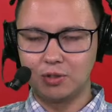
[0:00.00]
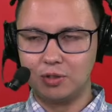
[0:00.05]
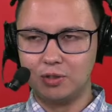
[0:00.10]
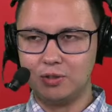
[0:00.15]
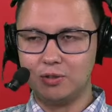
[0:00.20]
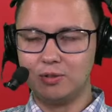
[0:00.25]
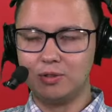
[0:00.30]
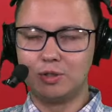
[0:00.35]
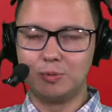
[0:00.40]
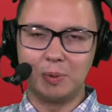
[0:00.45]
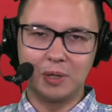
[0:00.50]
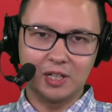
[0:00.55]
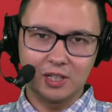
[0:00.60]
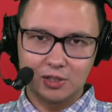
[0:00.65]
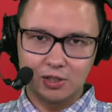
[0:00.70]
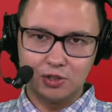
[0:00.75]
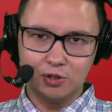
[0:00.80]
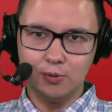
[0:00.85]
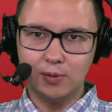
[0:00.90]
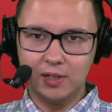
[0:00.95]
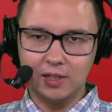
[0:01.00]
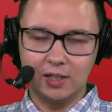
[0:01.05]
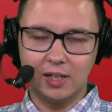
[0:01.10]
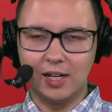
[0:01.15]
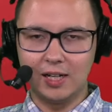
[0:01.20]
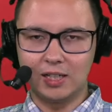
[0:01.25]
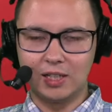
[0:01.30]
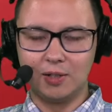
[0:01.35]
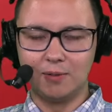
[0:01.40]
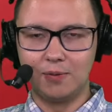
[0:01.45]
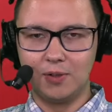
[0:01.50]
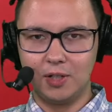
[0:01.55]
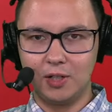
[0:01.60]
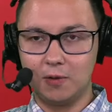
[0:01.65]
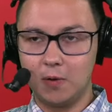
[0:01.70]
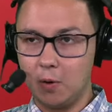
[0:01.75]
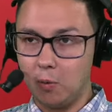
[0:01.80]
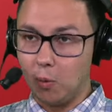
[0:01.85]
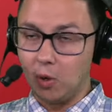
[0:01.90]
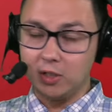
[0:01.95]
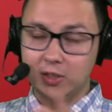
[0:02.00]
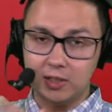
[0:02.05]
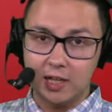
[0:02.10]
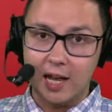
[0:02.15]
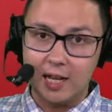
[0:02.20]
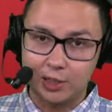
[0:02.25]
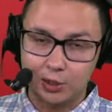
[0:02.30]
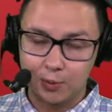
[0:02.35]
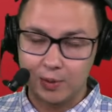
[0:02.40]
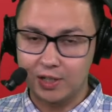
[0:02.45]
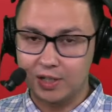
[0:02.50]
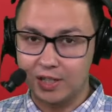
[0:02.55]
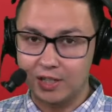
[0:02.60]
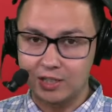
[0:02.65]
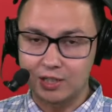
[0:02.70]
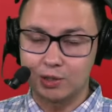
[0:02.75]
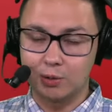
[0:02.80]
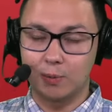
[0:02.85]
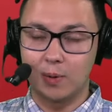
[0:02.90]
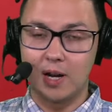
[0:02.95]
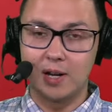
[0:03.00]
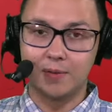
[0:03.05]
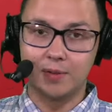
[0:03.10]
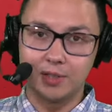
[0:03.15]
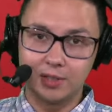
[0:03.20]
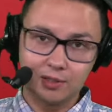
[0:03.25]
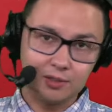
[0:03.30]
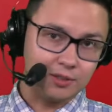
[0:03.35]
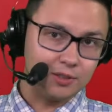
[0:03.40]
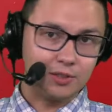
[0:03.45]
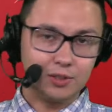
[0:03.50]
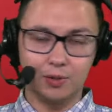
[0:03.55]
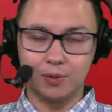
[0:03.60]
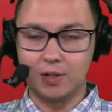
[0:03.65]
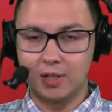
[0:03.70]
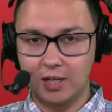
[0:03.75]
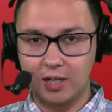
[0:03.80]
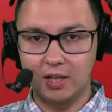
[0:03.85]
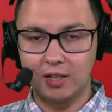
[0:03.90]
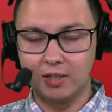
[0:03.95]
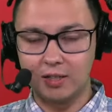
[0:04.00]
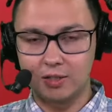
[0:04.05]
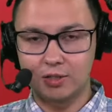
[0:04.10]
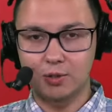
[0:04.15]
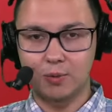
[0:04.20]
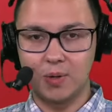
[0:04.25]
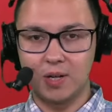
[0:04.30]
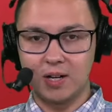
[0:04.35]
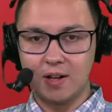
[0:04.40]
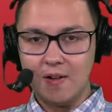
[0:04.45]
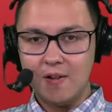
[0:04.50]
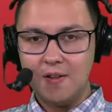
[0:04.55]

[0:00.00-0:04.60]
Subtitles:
lose because you didn't like the video. It worked last week against the Ravens. Let's do it again this week.